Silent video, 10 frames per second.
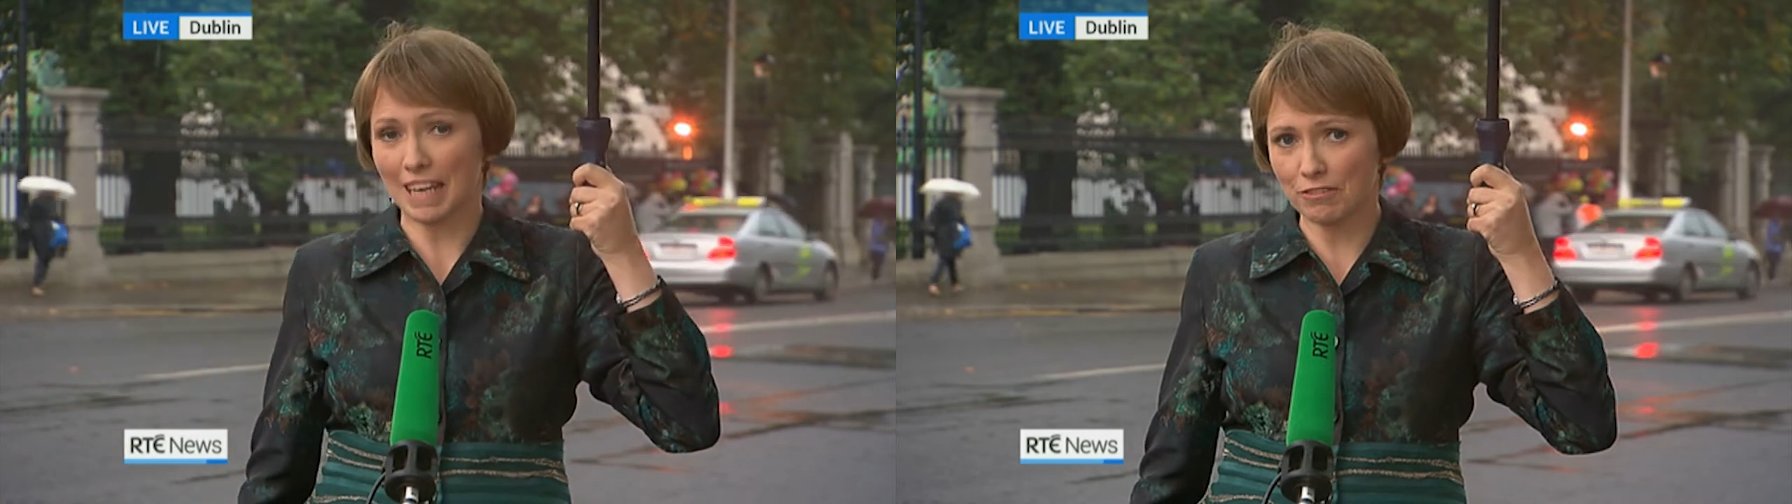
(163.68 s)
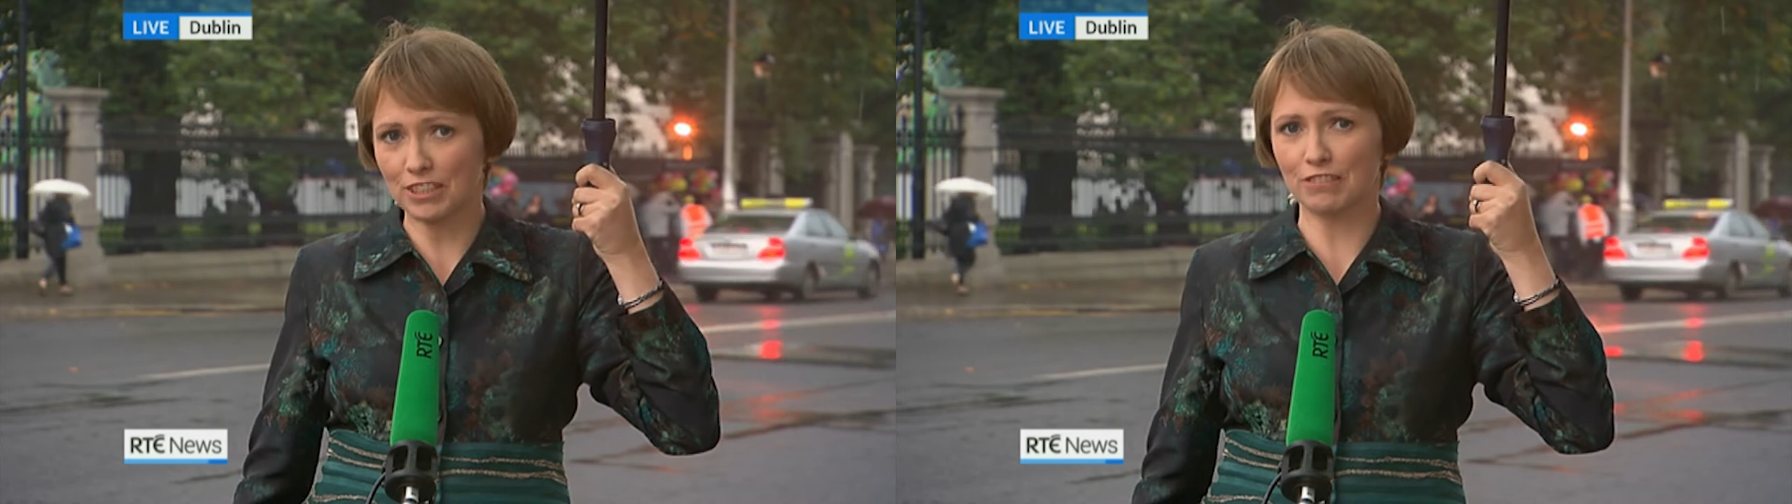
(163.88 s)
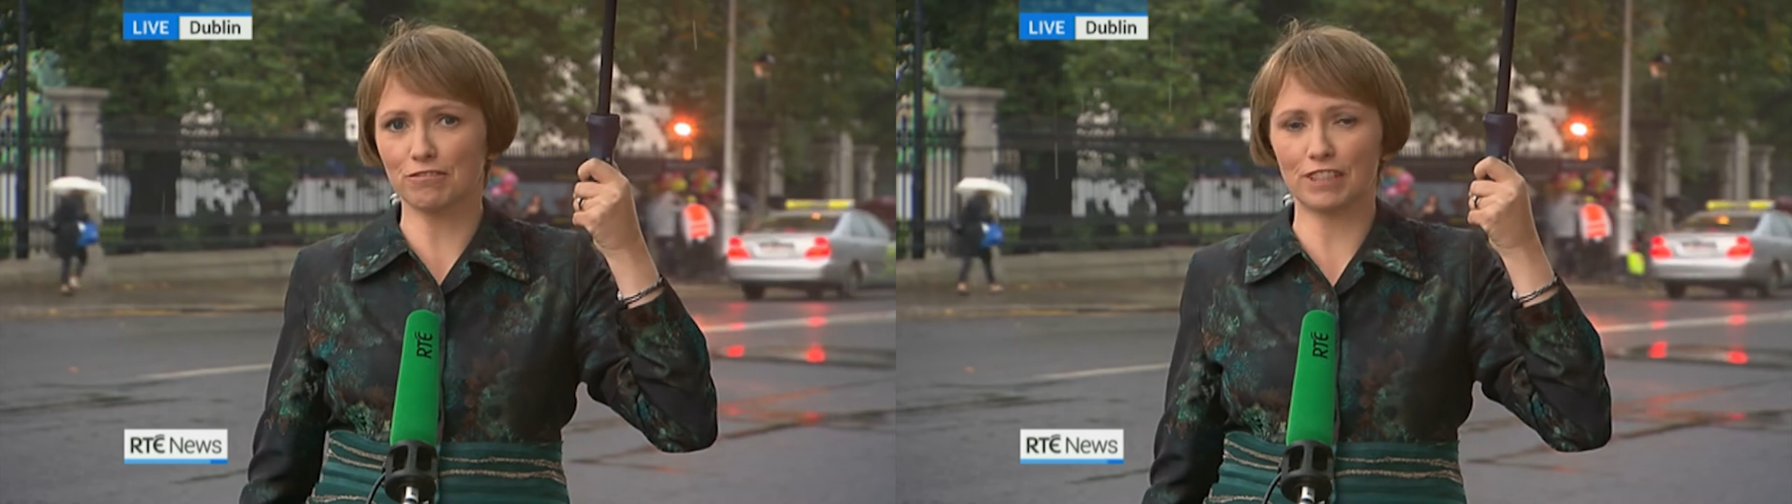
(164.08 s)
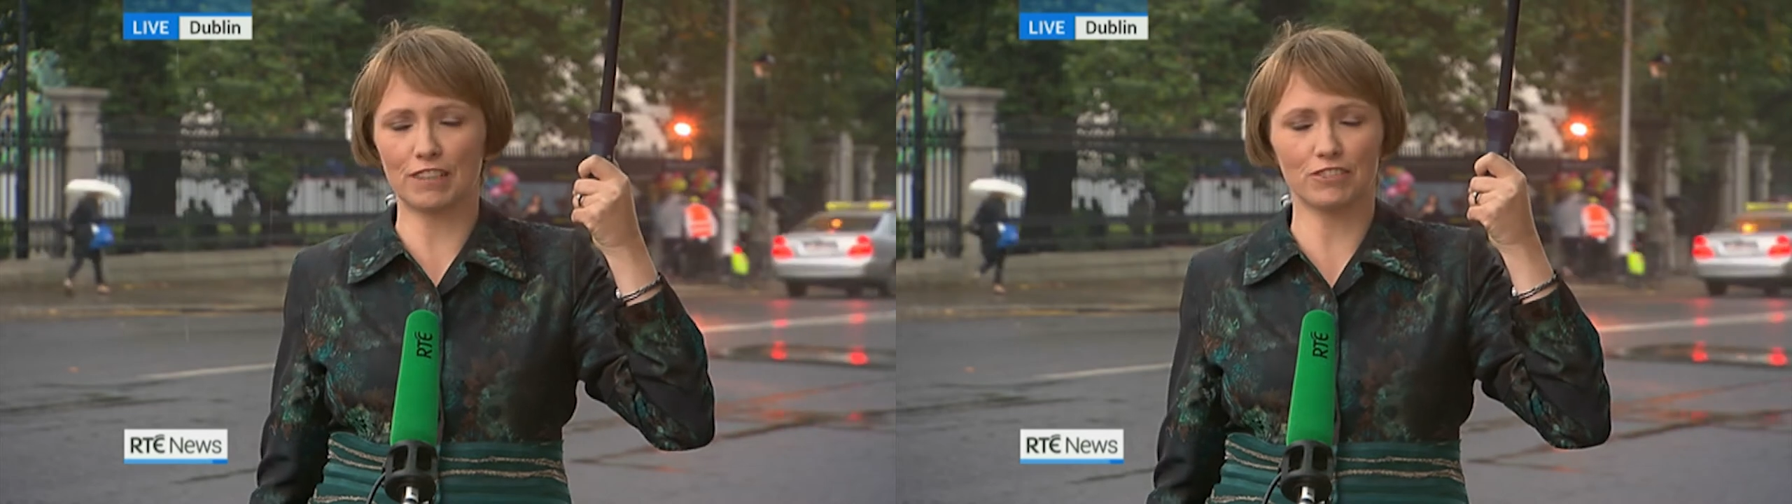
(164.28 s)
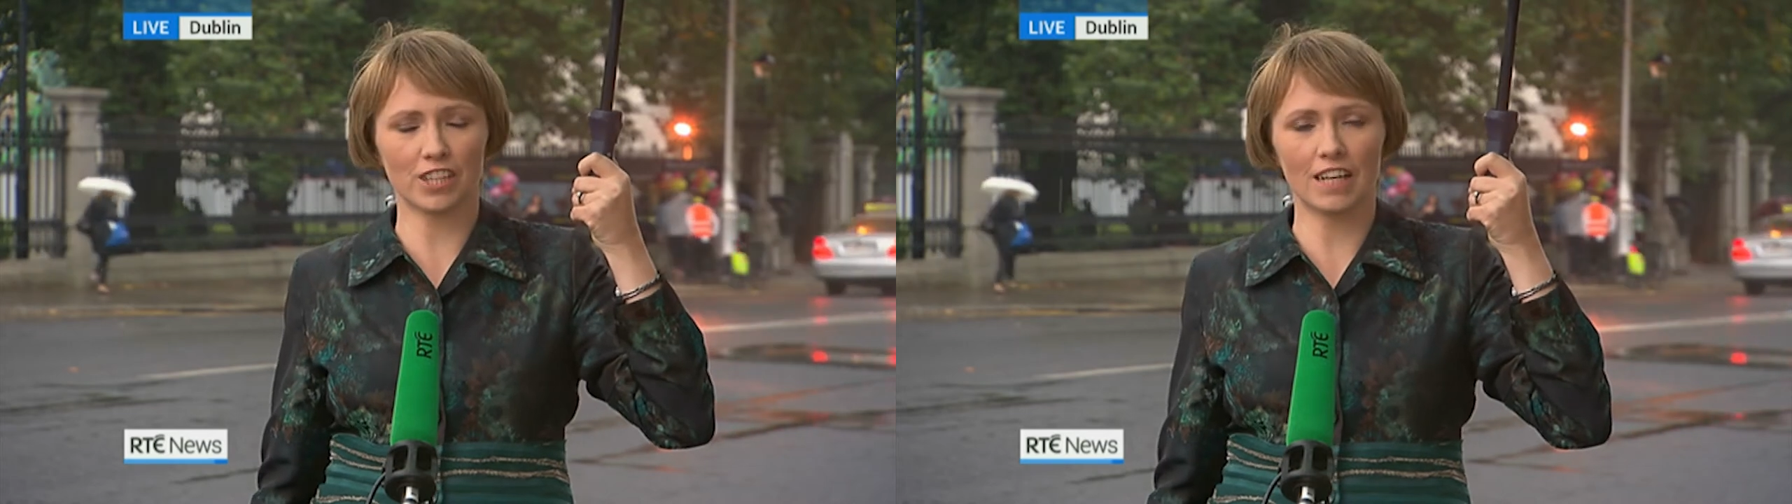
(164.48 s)
everything free
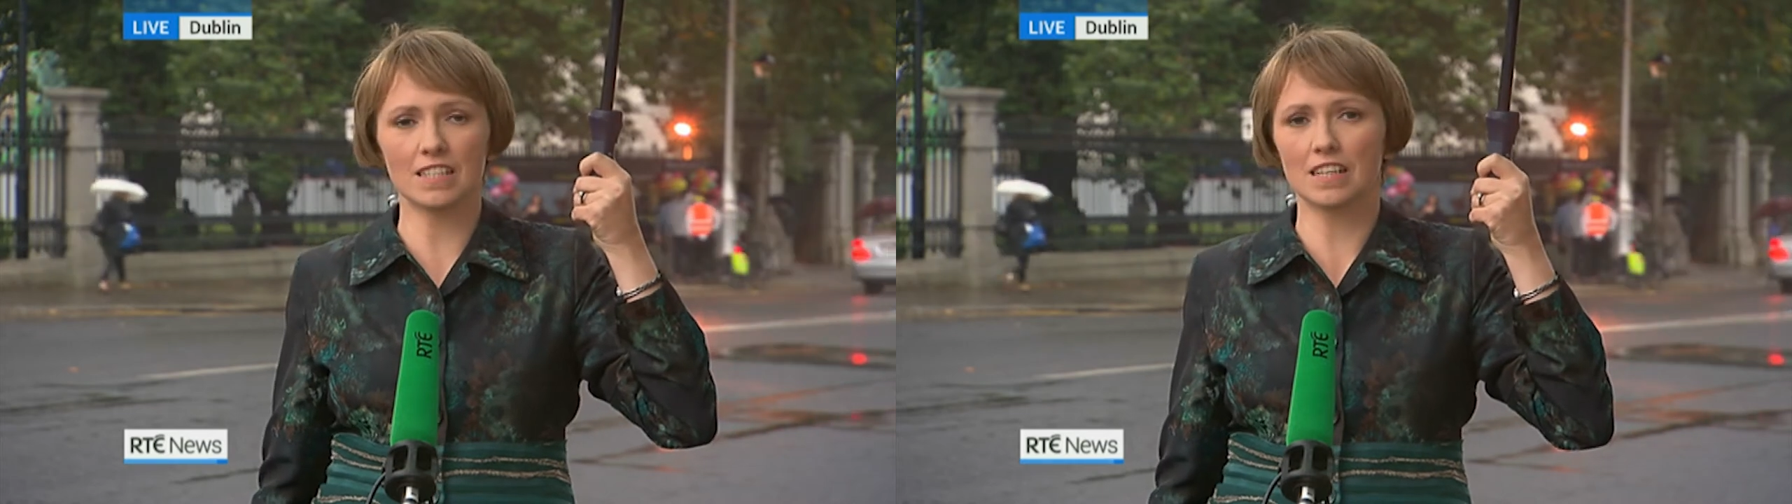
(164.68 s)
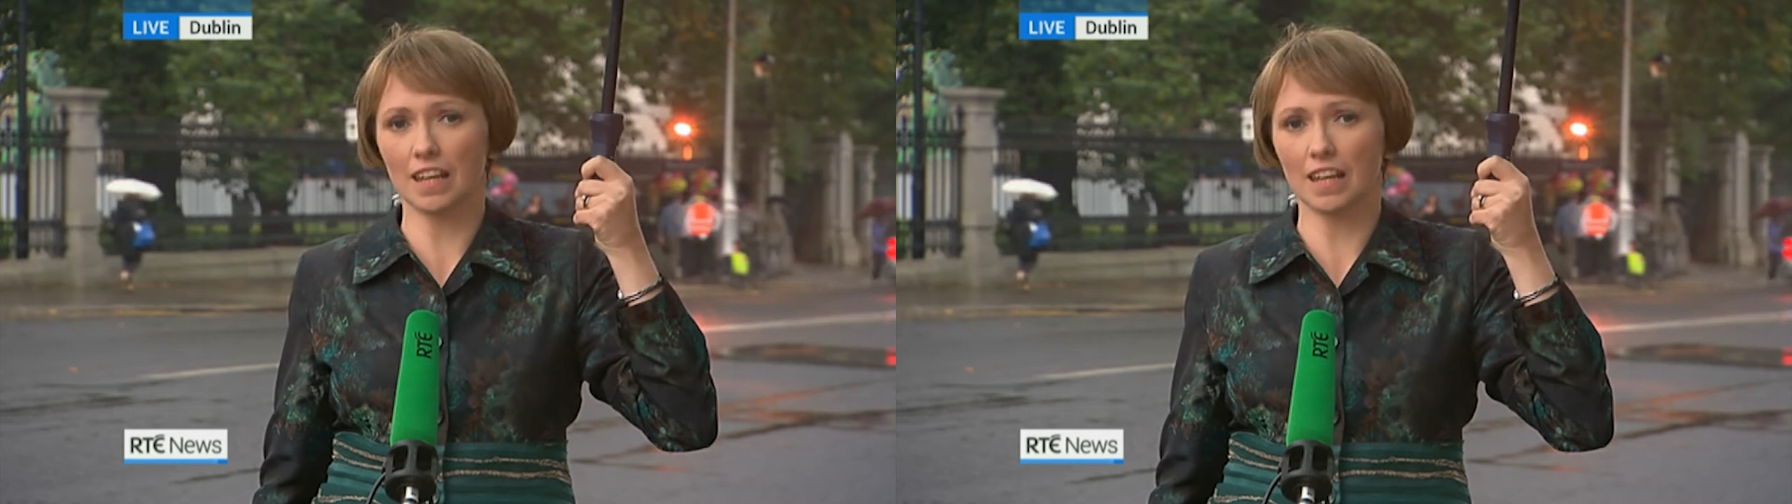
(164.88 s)
of charge,